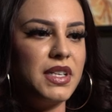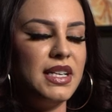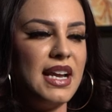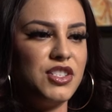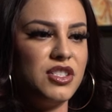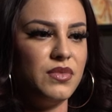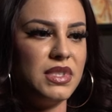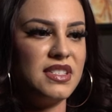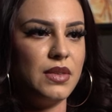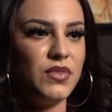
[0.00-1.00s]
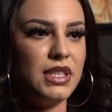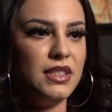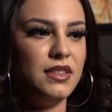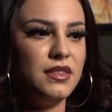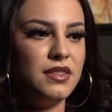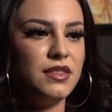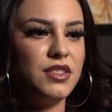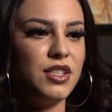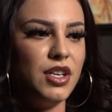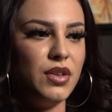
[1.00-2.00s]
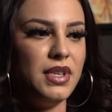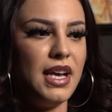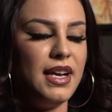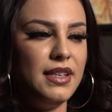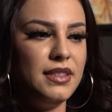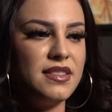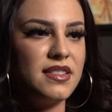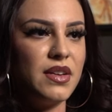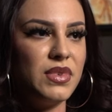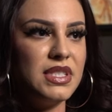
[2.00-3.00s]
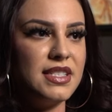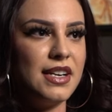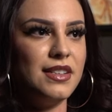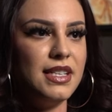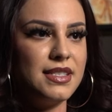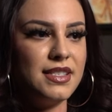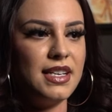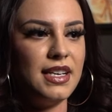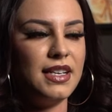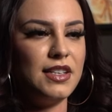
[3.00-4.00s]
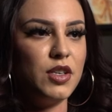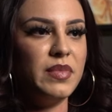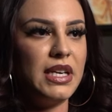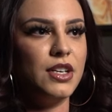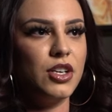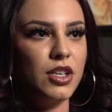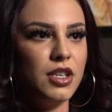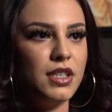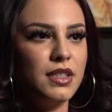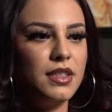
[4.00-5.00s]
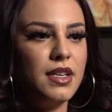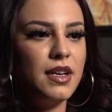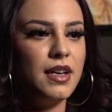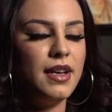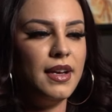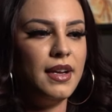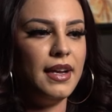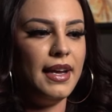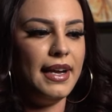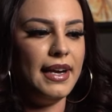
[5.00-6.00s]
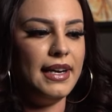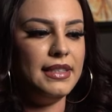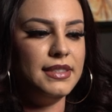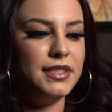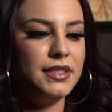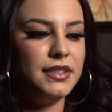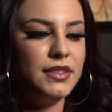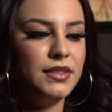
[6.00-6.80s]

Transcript: of connection with someone to know that someone's there listening and you're being heard. And